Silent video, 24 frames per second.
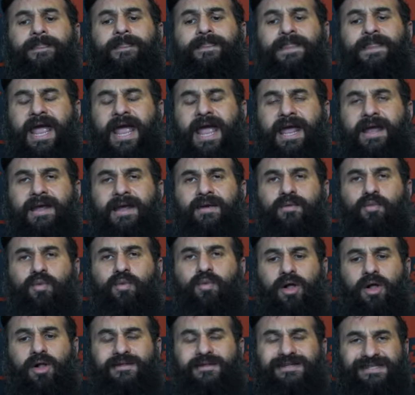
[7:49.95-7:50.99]
they
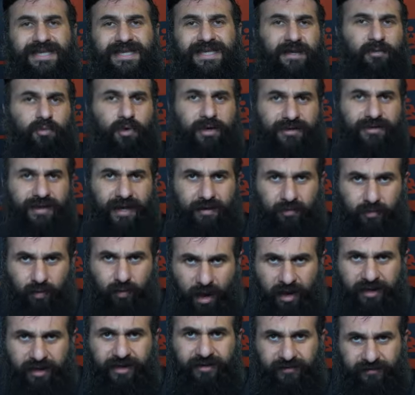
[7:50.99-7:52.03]
will see what they
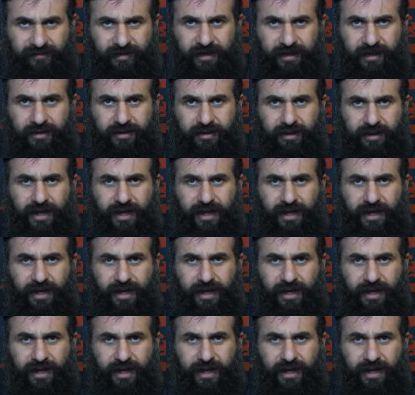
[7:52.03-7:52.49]
want to see.